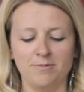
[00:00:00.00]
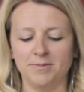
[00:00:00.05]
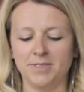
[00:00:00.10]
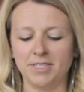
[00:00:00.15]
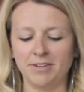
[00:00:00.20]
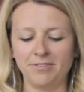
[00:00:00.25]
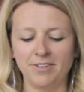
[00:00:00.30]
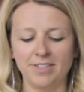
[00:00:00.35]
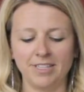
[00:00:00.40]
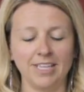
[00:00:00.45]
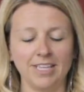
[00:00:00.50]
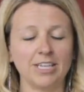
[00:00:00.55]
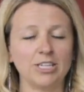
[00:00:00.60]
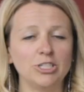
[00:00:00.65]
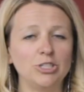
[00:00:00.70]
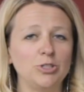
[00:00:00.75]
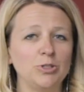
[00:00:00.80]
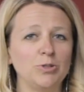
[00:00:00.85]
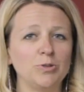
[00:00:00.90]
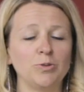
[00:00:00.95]
Definitely
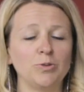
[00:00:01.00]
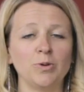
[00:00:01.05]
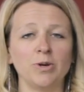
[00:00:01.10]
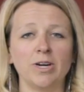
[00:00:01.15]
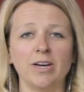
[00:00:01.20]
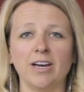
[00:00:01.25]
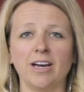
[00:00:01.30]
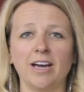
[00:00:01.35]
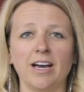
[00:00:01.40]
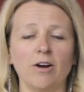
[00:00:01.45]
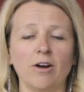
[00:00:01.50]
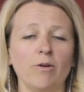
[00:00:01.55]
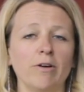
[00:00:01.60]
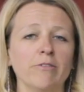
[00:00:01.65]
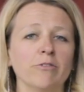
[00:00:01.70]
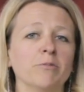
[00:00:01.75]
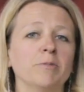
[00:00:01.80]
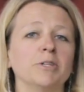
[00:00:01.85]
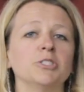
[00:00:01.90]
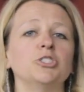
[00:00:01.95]
can do
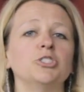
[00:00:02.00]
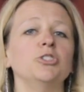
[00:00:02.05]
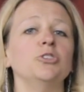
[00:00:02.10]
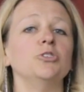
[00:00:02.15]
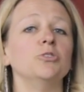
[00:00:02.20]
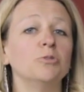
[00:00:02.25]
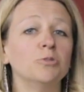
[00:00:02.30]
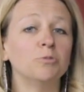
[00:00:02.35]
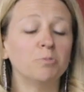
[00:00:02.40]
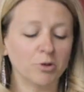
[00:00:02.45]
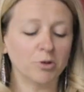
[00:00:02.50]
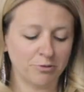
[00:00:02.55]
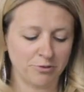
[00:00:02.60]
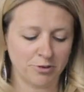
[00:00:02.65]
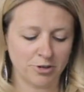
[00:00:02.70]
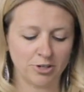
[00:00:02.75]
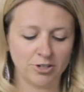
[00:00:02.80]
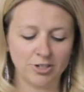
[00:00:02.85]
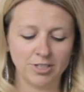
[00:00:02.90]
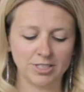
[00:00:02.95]
however much you
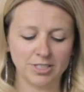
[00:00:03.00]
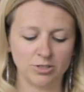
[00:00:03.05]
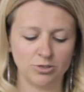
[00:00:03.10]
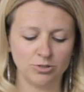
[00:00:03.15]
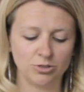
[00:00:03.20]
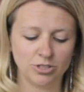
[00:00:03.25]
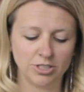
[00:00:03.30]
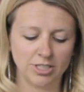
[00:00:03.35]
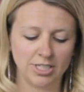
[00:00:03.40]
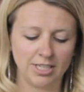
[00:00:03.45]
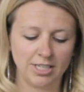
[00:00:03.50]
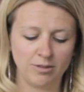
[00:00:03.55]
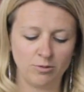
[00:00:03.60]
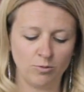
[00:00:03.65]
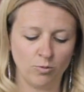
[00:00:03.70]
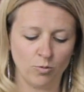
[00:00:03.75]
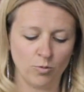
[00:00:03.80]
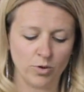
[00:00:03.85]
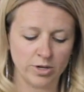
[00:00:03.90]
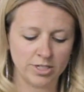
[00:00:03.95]
prefer. It's usually
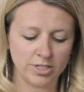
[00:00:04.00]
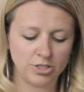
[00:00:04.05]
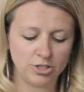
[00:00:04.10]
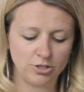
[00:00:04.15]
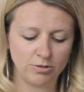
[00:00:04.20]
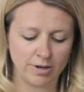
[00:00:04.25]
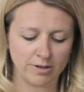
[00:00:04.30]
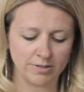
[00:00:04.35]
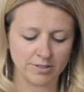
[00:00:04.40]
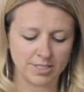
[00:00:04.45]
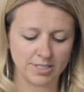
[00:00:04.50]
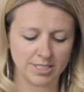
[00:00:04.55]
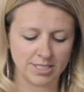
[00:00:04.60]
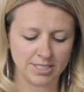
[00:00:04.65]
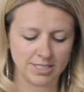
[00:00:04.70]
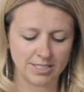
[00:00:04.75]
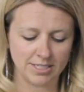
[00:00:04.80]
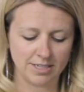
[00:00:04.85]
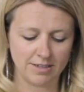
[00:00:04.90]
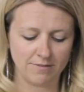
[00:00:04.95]
1 to 2
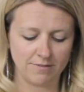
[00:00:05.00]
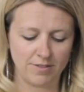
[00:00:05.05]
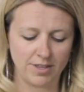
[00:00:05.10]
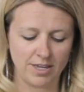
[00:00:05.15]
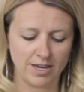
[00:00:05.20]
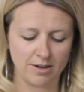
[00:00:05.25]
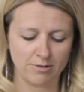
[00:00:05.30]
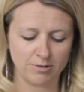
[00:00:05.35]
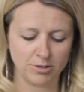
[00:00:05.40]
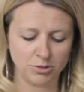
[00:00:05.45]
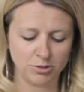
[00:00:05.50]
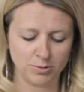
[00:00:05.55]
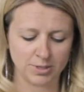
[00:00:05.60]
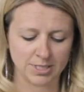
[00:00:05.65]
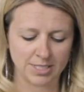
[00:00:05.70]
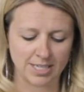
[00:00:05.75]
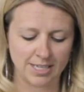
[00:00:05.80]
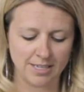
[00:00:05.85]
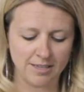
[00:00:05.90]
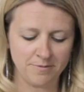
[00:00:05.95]
ounces of the Irish
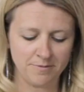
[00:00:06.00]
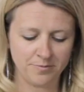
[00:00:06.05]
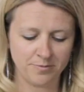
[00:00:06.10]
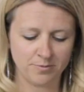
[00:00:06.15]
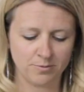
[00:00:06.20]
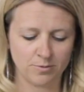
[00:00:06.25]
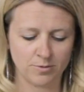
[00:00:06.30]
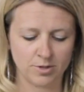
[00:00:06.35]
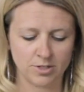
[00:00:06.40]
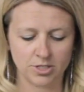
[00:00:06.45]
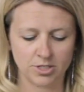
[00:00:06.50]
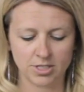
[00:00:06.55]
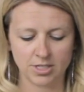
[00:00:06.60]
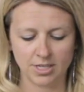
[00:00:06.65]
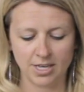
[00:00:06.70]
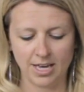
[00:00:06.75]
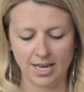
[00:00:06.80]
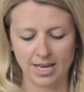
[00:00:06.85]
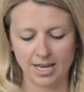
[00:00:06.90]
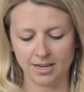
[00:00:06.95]
whiskey. We'll
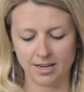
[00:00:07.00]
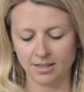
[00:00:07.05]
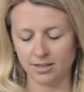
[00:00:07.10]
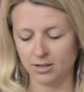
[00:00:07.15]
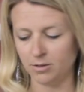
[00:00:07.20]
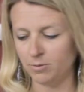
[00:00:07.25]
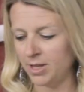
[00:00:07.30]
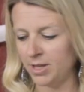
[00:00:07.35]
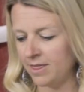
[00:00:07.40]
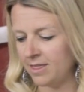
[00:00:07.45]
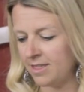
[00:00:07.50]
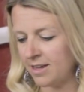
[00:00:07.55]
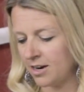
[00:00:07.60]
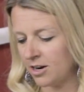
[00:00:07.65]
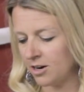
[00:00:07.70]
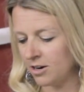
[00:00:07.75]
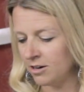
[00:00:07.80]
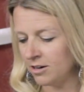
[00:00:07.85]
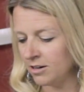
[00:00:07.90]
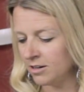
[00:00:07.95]
just add a little bit
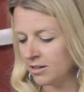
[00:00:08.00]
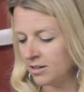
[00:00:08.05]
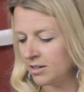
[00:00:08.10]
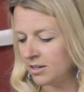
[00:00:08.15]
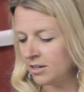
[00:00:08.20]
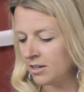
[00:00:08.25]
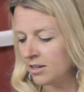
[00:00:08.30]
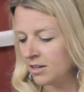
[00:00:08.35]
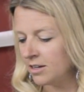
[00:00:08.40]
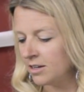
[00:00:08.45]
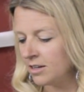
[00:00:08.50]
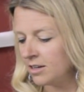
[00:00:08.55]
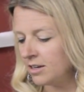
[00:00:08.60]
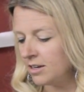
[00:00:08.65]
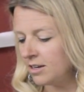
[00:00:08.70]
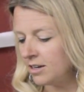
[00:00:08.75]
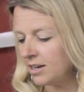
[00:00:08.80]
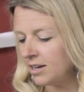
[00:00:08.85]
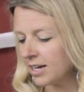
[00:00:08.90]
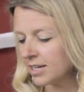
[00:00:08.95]
there.
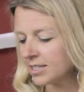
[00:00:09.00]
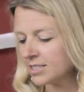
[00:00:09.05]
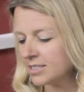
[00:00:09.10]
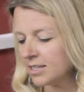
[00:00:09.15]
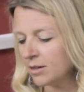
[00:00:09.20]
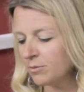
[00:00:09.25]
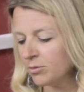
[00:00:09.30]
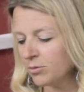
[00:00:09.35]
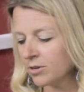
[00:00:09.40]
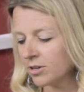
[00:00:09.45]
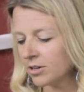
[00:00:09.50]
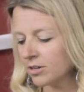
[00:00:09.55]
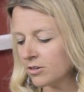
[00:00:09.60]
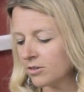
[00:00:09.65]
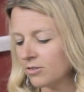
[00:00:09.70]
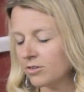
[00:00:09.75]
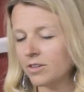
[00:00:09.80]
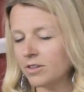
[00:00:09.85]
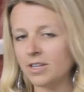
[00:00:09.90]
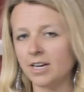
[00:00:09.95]
Next up, we're going to
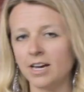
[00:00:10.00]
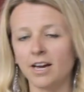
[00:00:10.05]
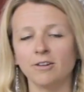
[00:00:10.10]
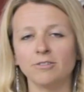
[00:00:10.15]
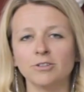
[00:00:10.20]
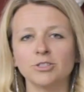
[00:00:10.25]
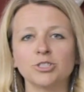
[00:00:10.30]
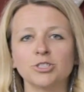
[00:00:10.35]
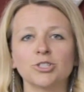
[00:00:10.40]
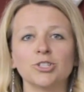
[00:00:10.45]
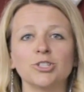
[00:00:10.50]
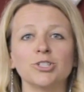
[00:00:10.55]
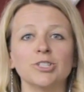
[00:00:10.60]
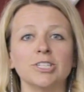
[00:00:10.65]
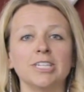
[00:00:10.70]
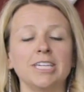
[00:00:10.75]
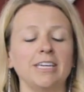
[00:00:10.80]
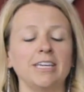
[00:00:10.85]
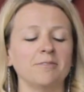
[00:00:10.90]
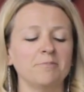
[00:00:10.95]
go to the Irish
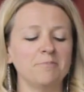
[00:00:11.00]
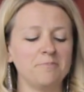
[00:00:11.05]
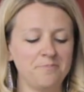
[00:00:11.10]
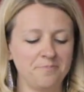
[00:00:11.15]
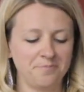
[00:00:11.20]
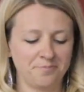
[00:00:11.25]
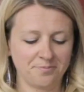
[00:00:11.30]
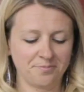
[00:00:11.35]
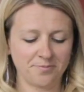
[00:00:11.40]
cream.